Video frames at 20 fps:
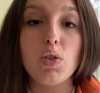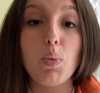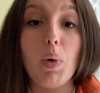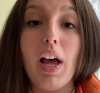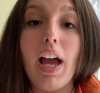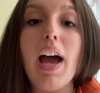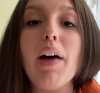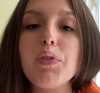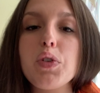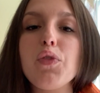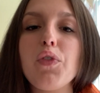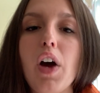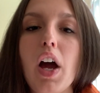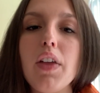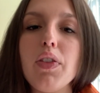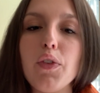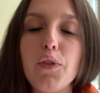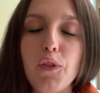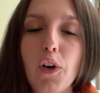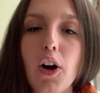well, I have to find
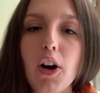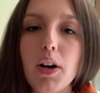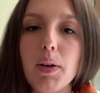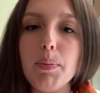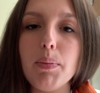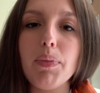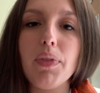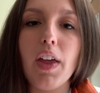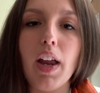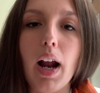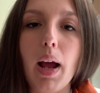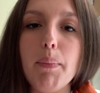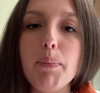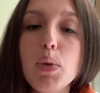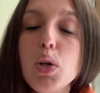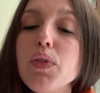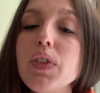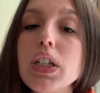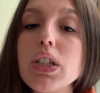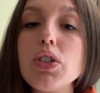the farm that I'm
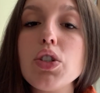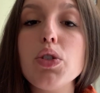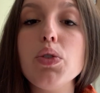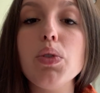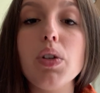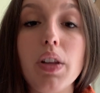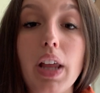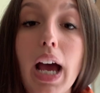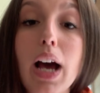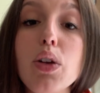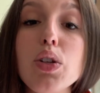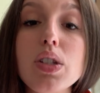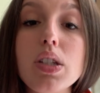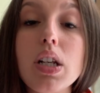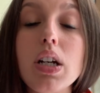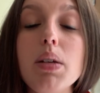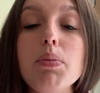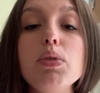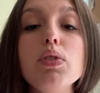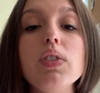moving to or the house that
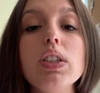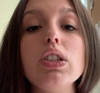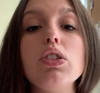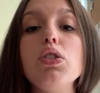I'm moving